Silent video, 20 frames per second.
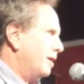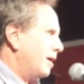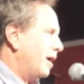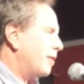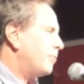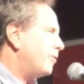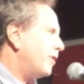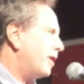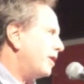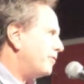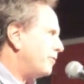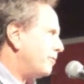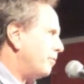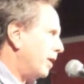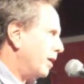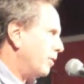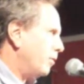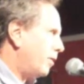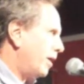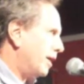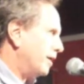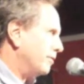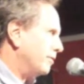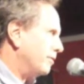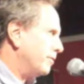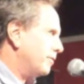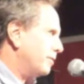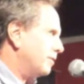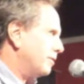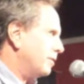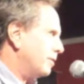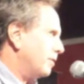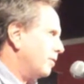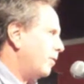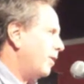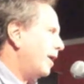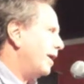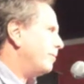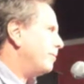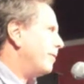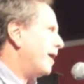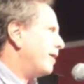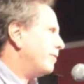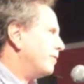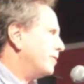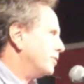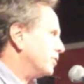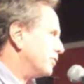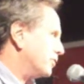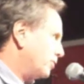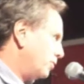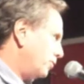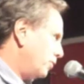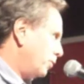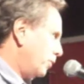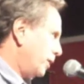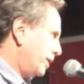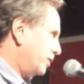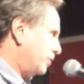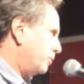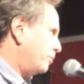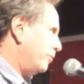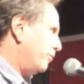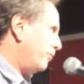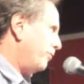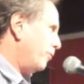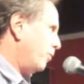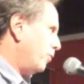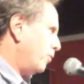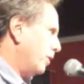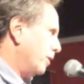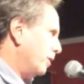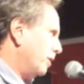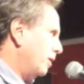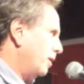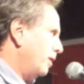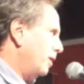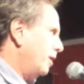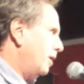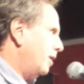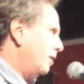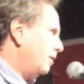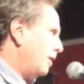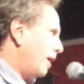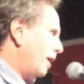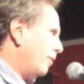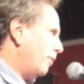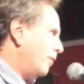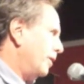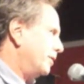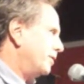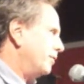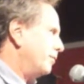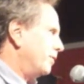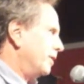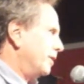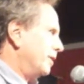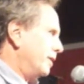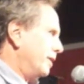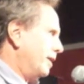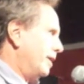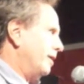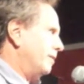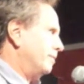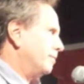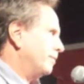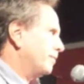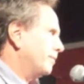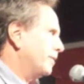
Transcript: I prayed for my wife, who I had married just two weeks before I went to Vietnam.